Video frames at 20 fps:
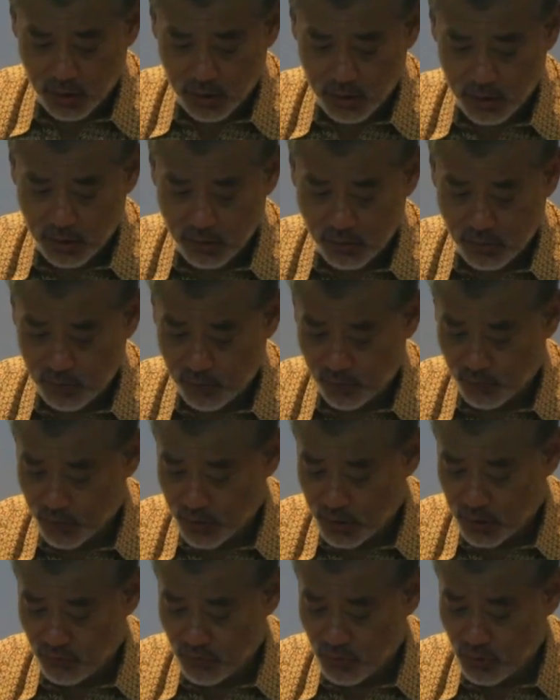Now,
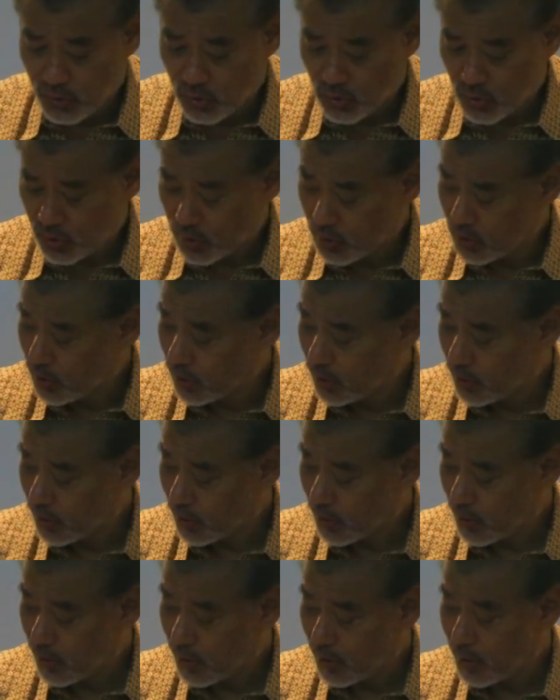if you look
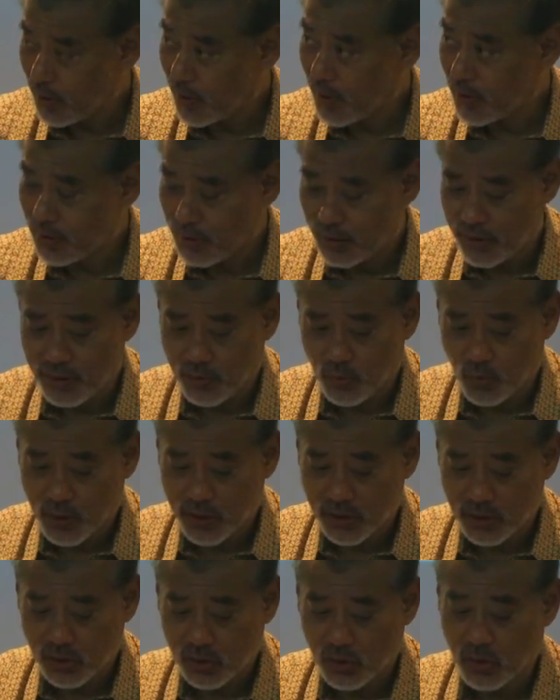at
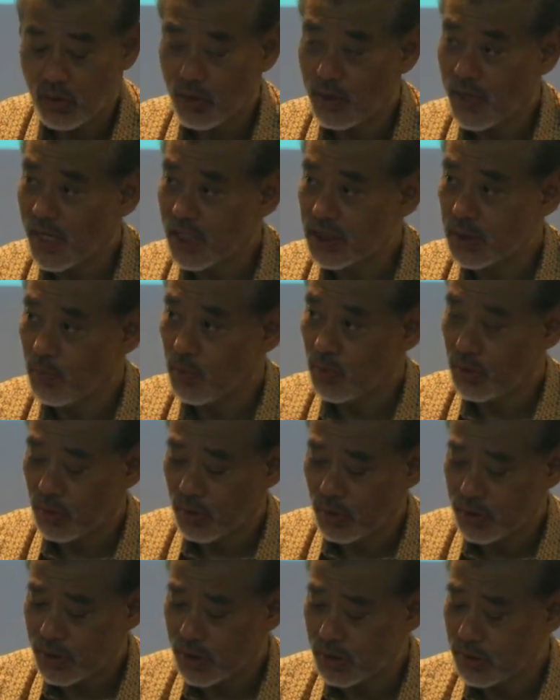what is called export
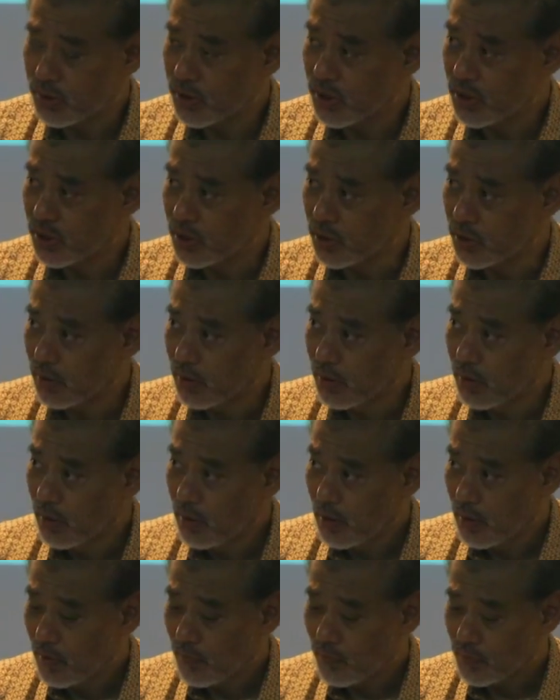concentration,
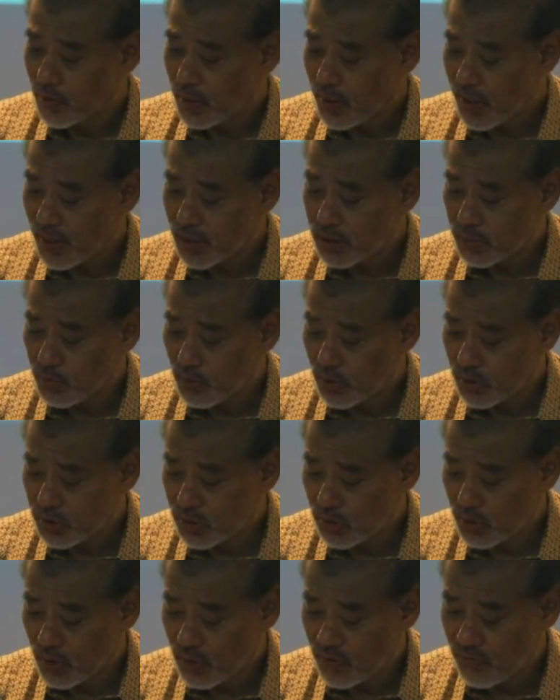the
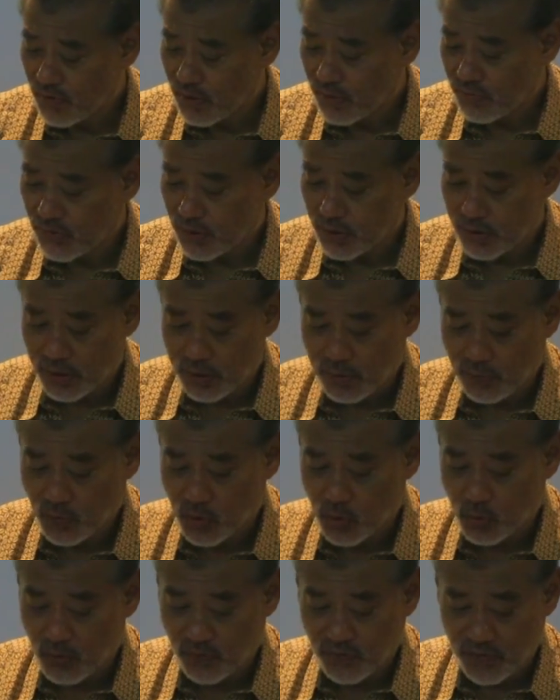exports of Africa,
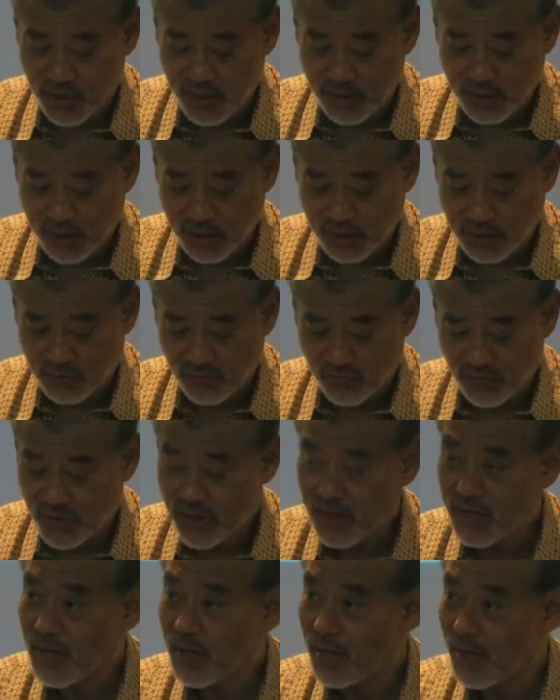you will find there's a
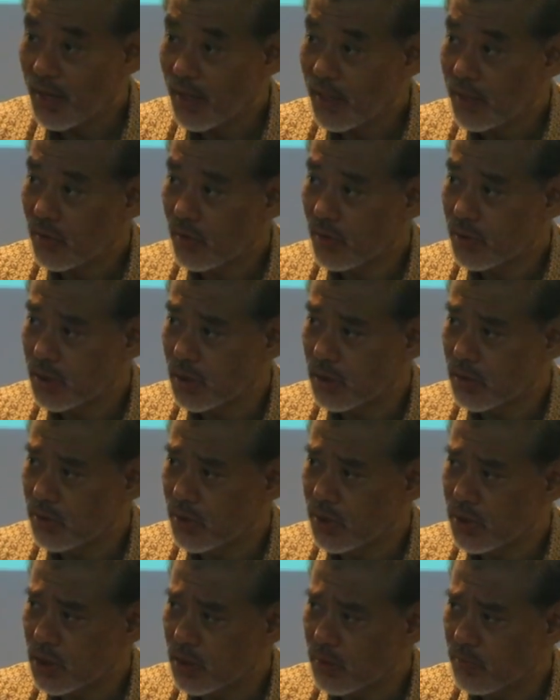very high
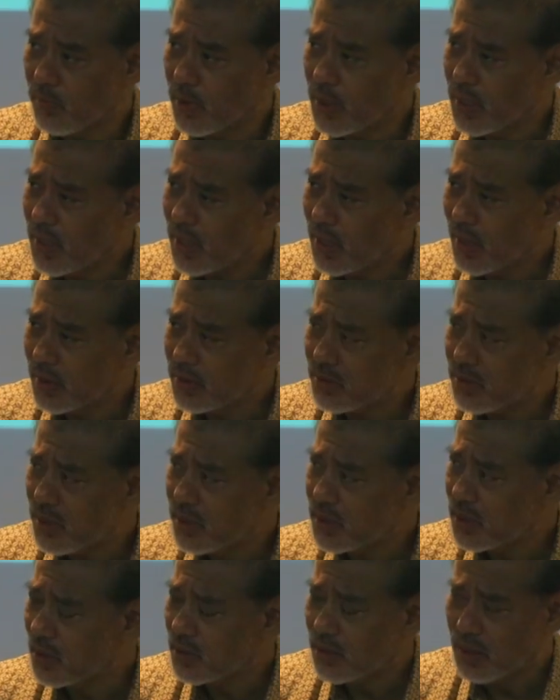concentration. Many
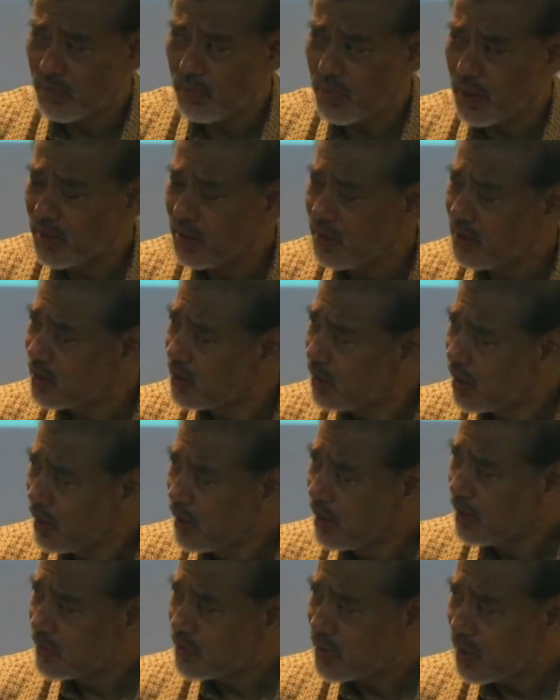countries are dependent
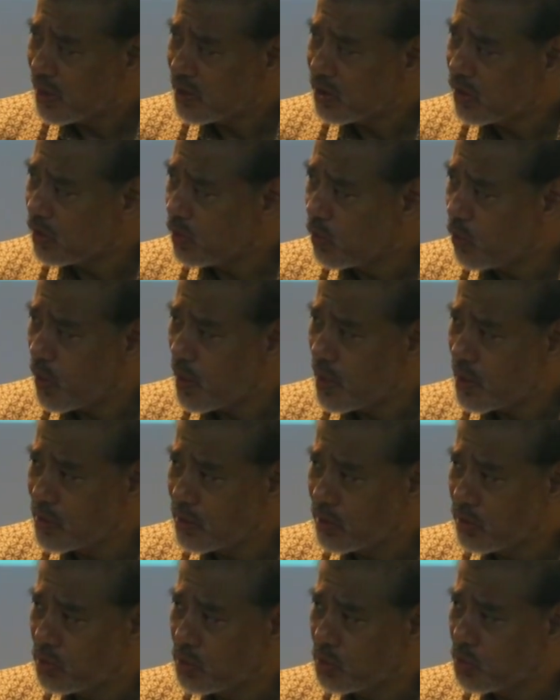just on
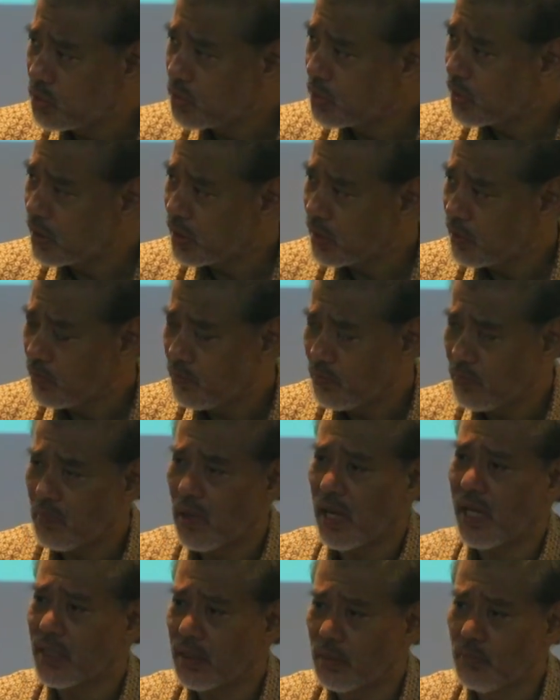1, 2,
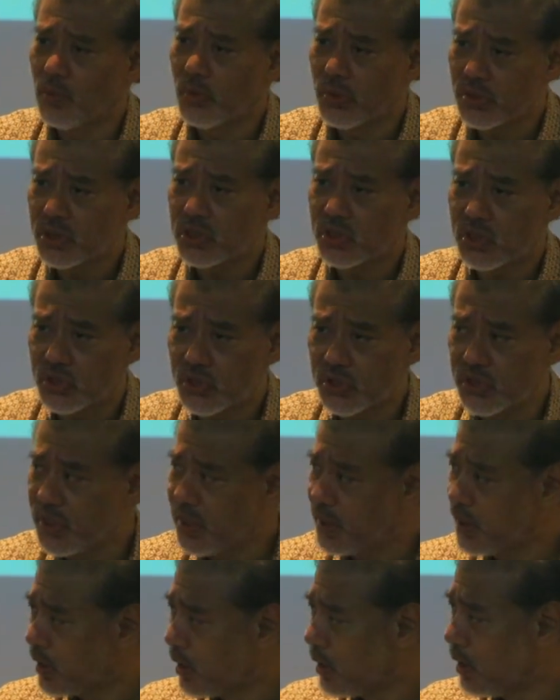at the most
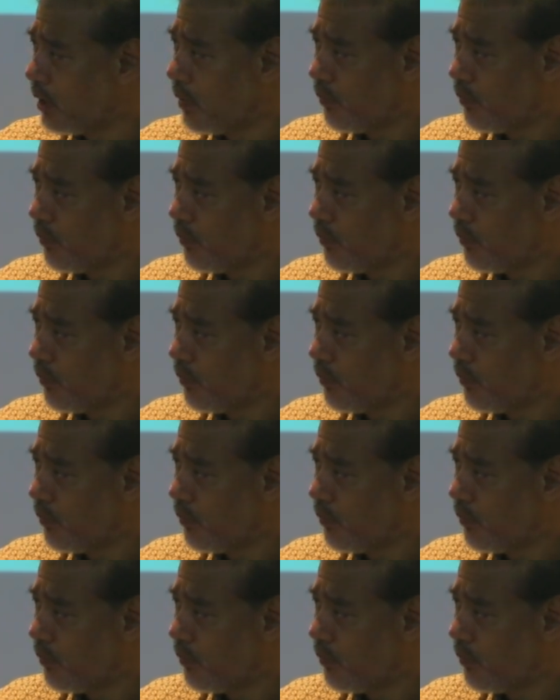3